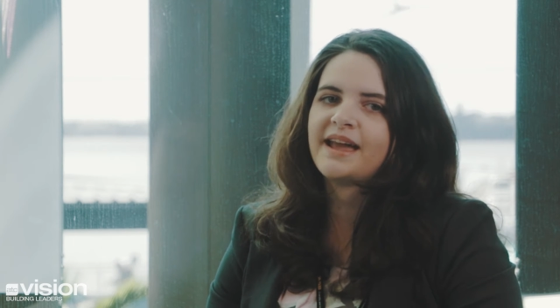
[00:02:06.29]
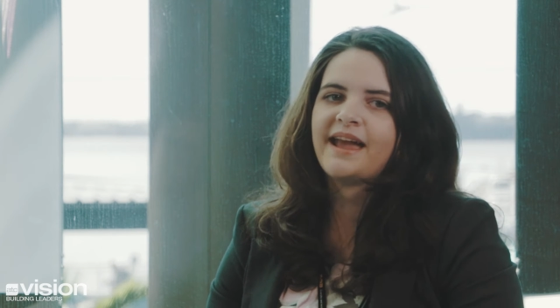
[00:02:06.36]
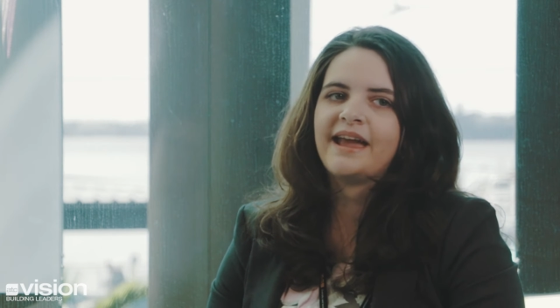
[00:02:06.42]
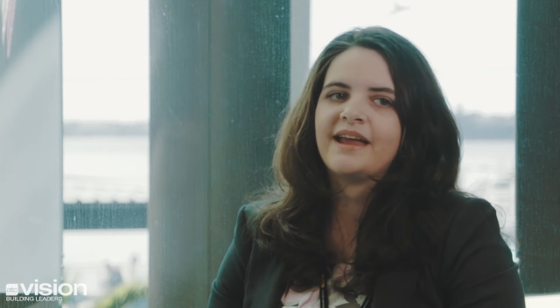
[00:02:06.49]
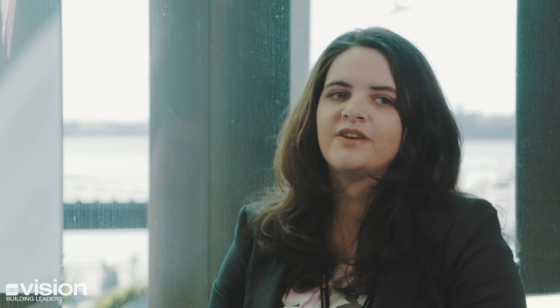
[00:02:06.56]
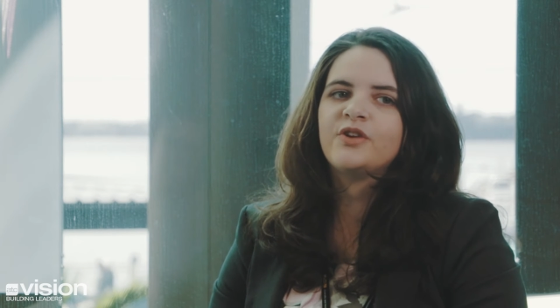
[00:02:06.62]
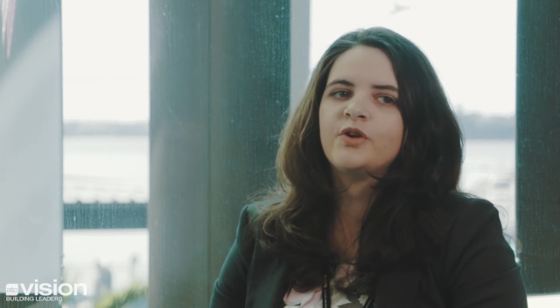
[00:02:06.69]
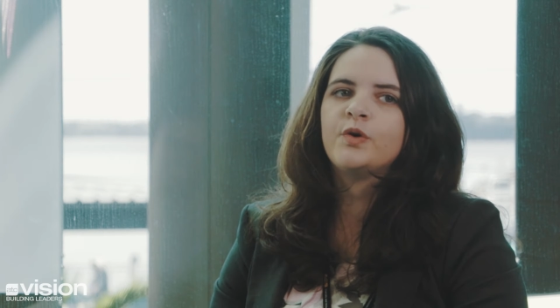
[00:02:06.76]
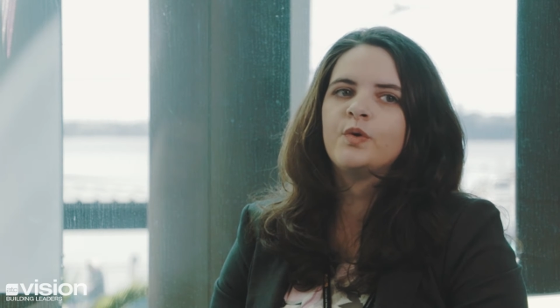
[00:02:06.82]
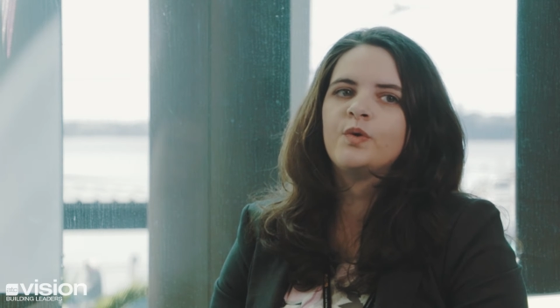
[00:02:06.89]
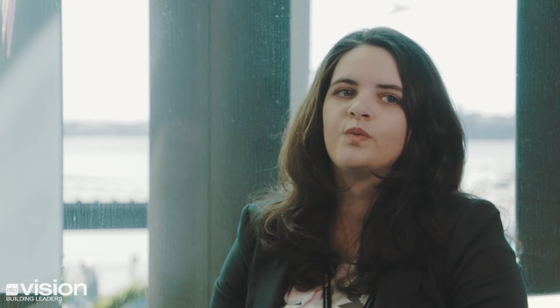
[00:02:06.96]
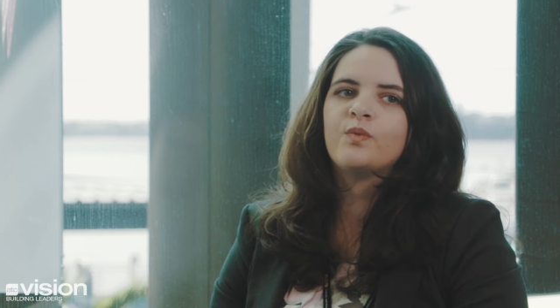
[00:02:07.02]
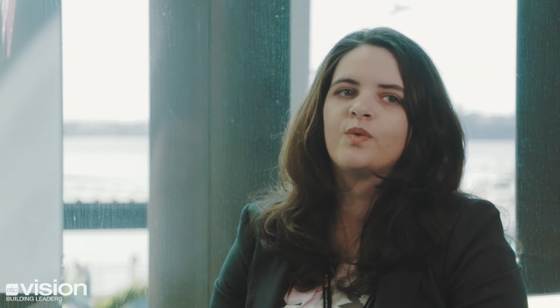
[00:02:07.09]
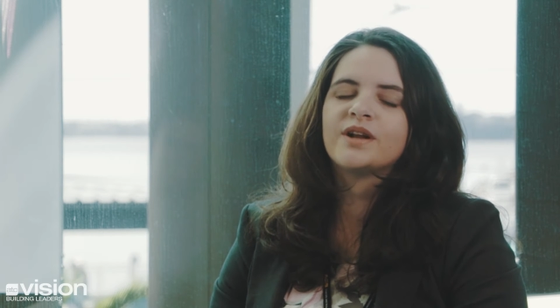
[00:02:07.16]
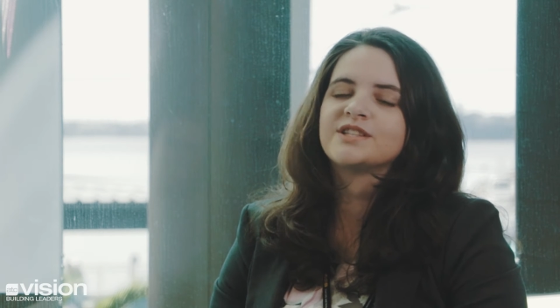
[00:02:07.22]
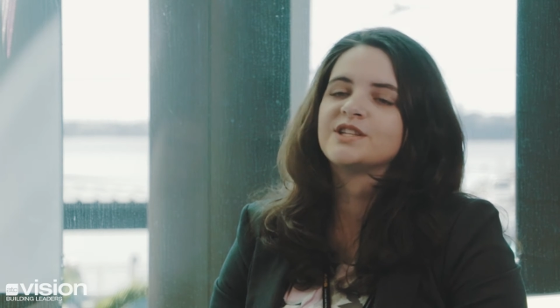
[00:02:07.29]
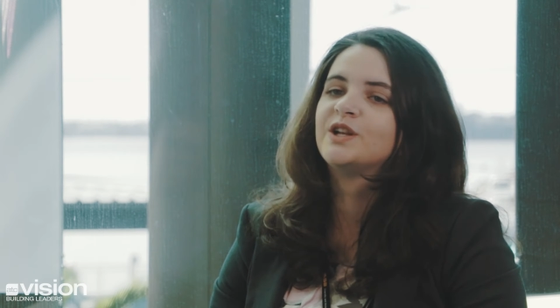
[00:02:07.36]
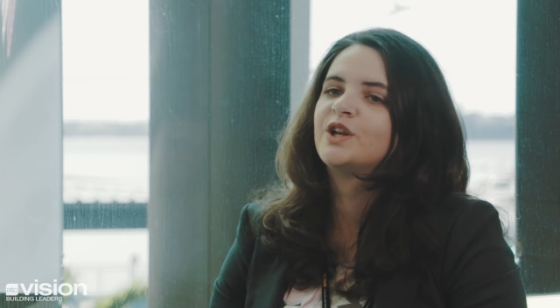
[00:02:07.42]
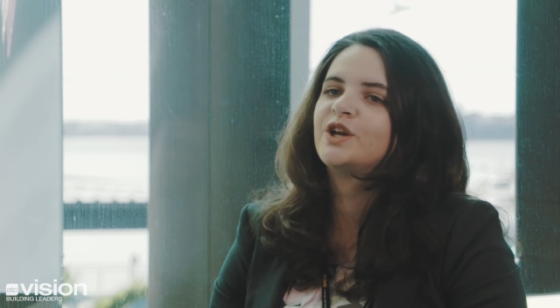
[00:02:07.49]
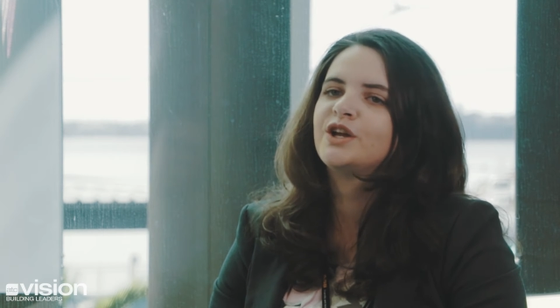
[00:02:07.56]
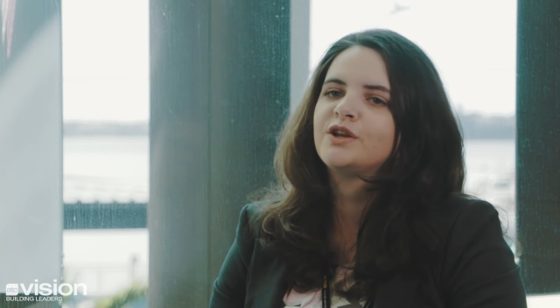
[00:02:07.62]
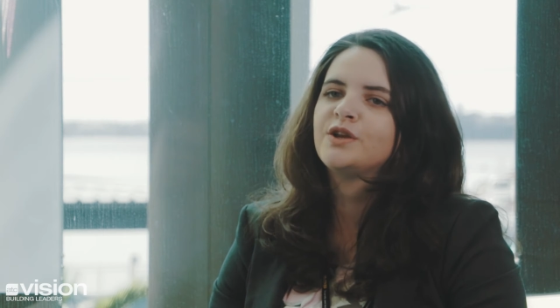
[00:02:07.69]
and you want to
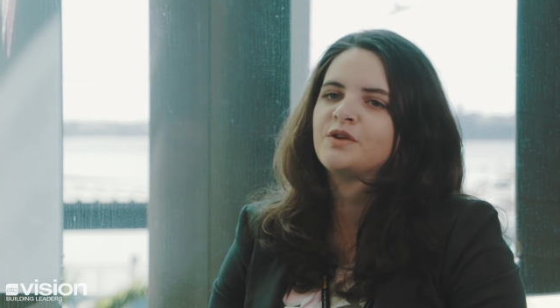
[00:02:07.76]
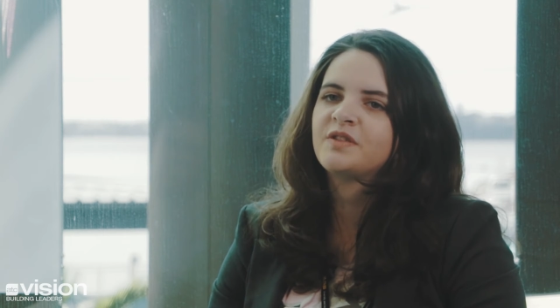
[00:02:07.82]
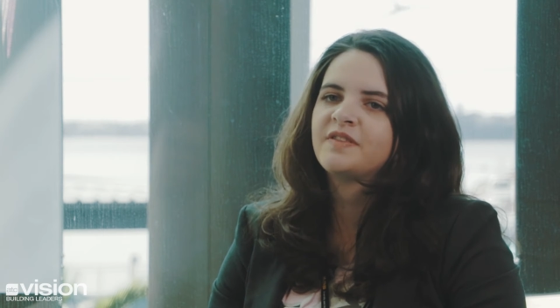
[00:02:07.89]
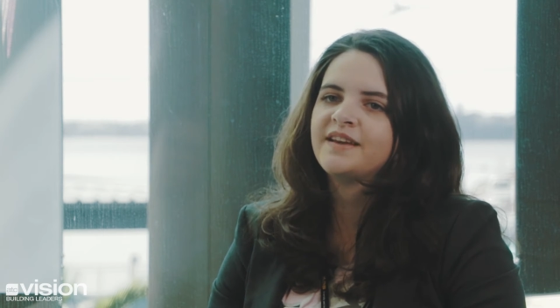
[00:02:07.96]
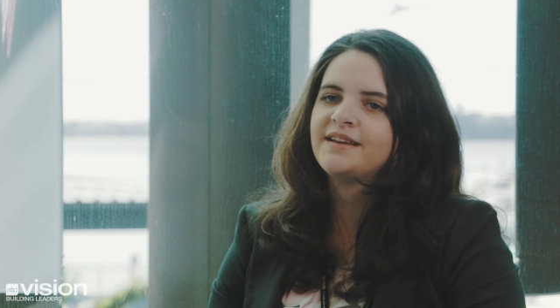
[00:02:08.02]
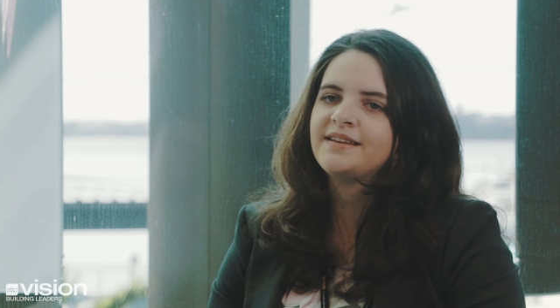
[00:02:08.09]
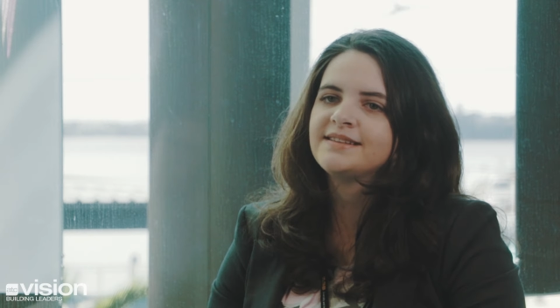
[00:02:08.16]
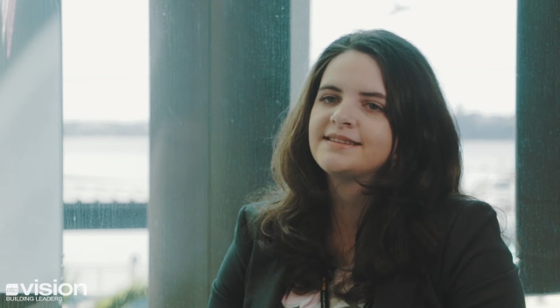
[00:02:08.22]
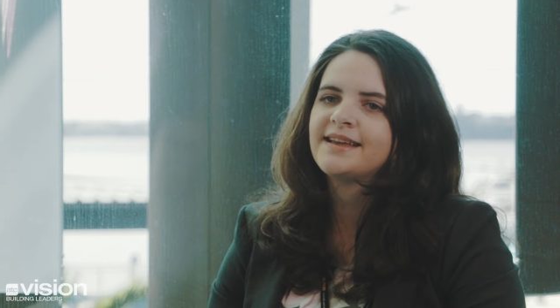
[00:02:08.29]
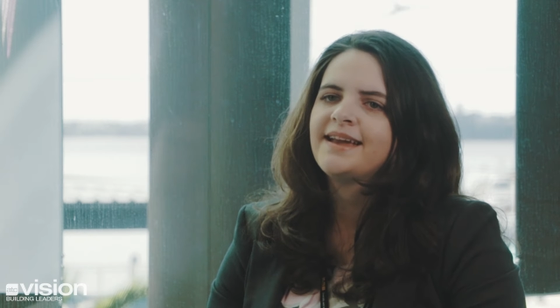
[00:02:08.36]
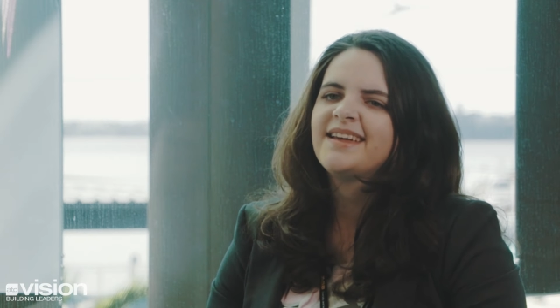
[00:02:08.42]
learn new things,